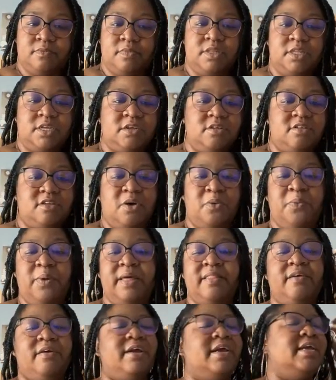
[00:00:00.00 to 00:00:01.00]
so
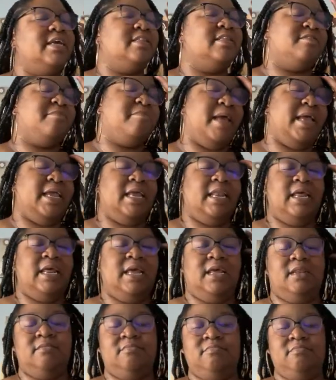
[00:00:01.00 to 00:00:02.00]
whether it's making
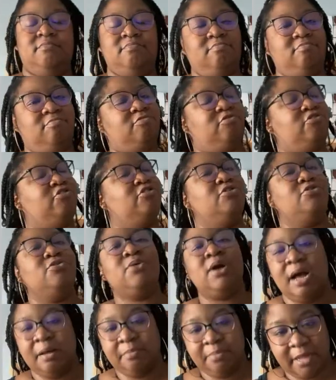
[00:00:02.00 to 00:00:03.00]
it too
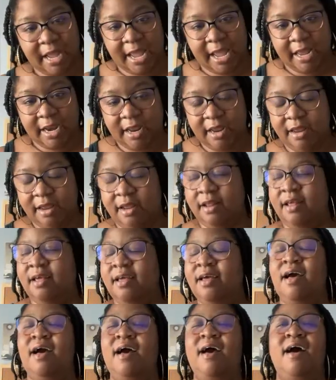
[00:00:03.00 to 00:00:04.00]
complicated,
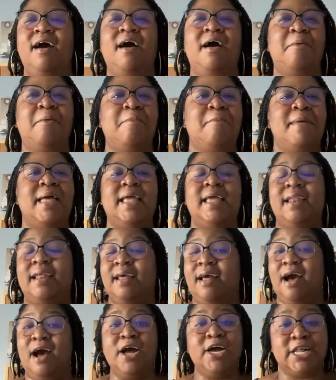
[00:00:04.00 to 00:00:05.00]
making it
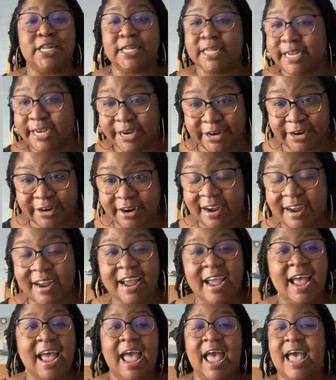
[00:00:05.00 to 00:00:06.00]
unclear
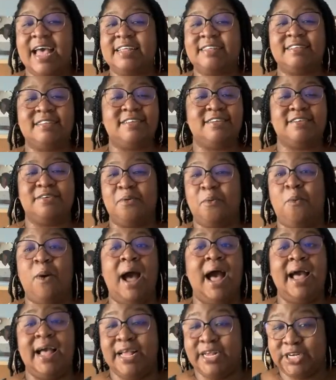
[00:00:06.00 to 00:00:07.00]
as to
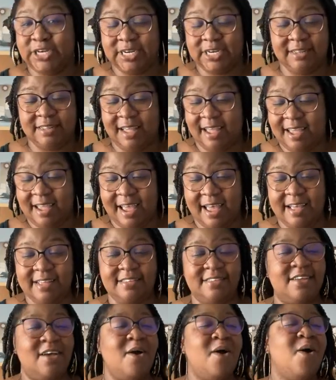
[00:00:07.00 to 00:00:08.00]
why I should say
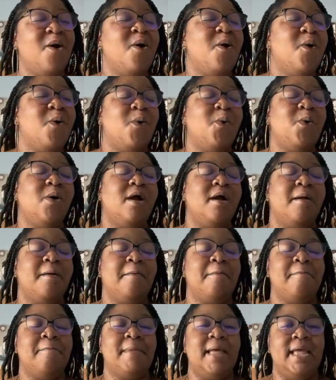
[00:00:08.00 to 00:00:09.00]
yes, or
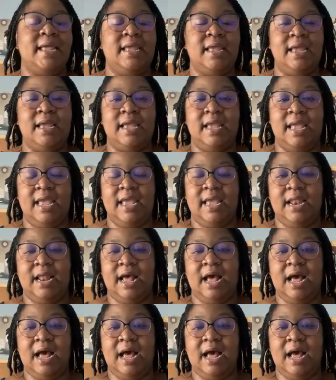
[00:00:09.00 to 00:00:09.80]
making it